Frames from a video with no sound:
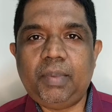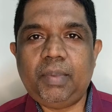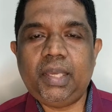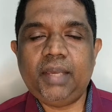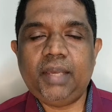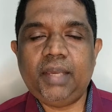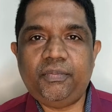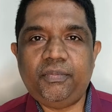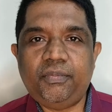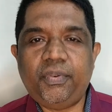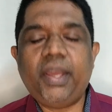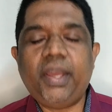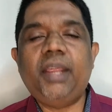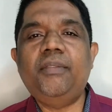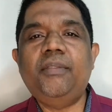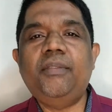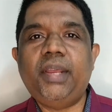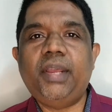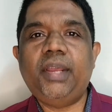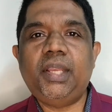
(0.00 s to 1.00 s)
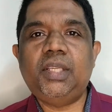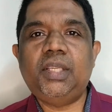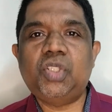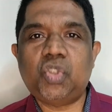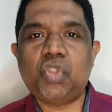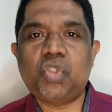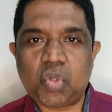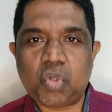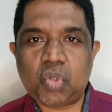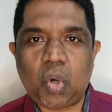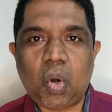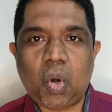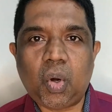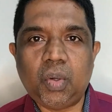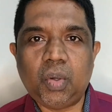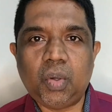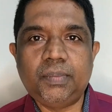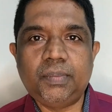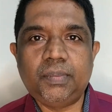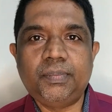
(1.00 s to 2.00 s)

a very, very strong